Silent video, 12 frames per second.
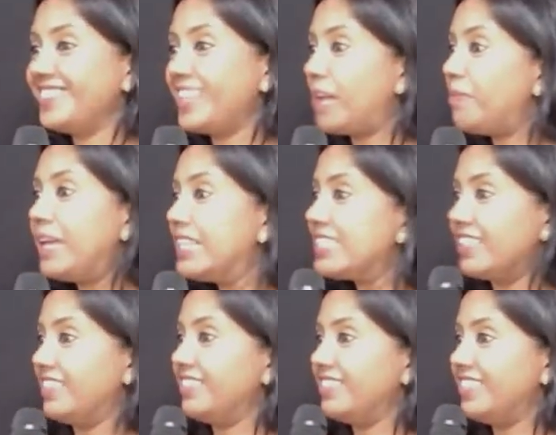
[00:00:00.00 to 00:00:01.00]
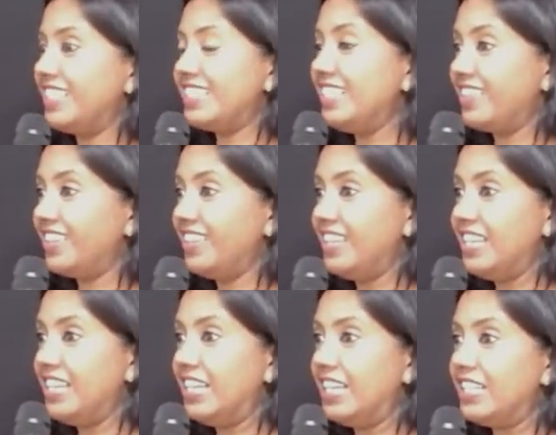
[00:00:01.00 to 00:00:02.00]
Amazing, isn't it?
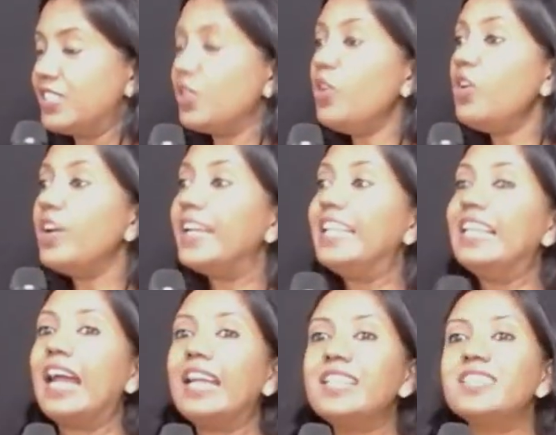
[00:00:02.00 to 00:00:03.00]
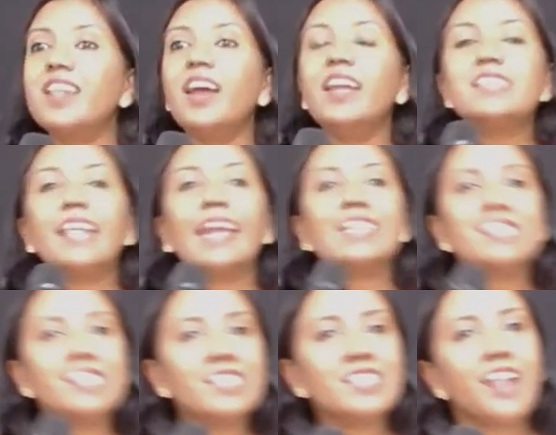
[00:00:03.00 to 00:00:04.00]
So Elijah is
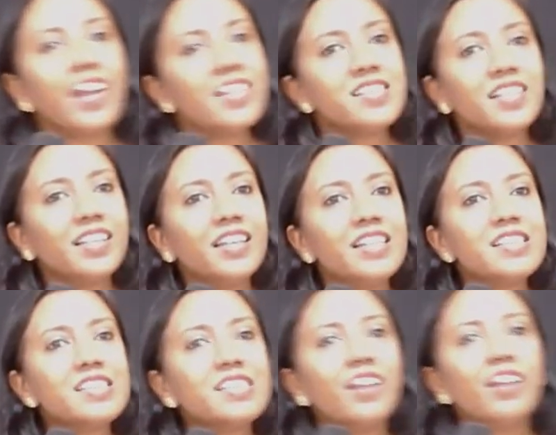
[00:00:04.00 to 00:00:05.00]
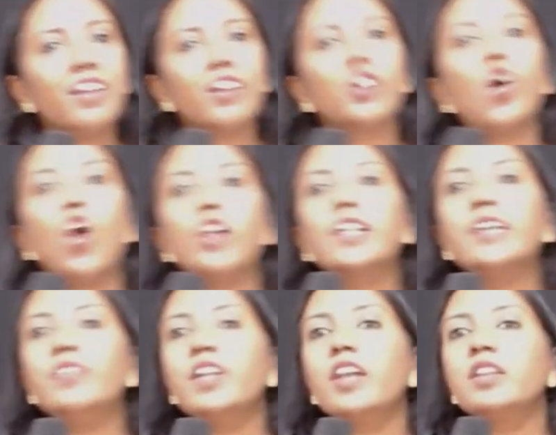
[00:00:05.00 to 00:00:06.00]
exercising his God
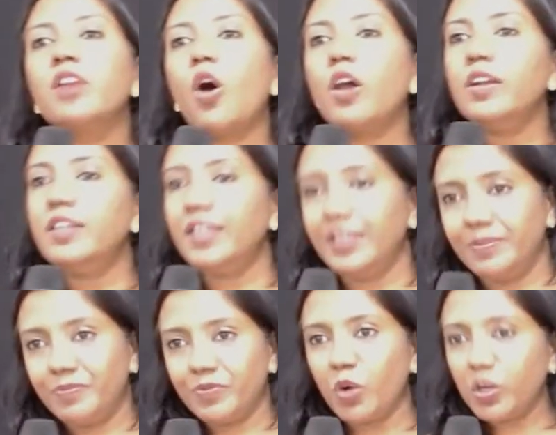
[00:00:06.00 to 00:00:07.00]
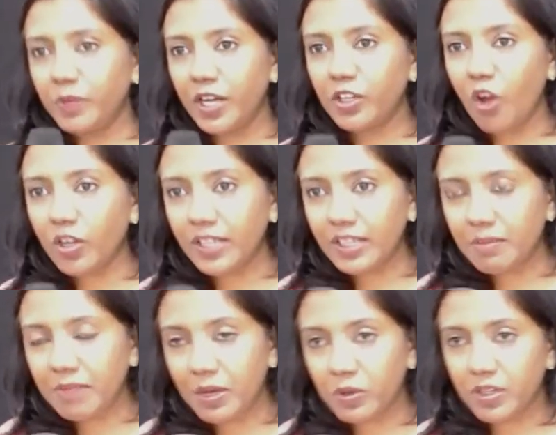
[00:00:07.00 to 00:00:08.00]
given authority, what we are talking
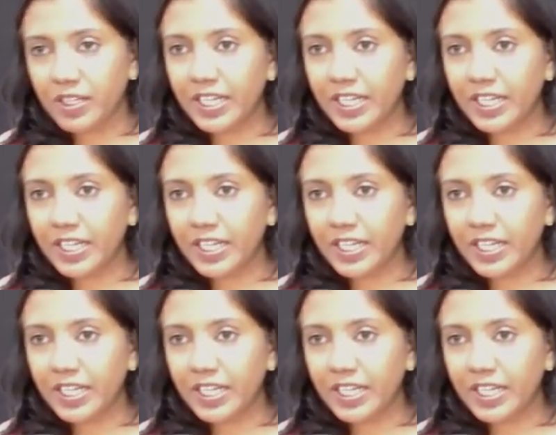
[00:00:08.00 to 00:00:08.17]
about.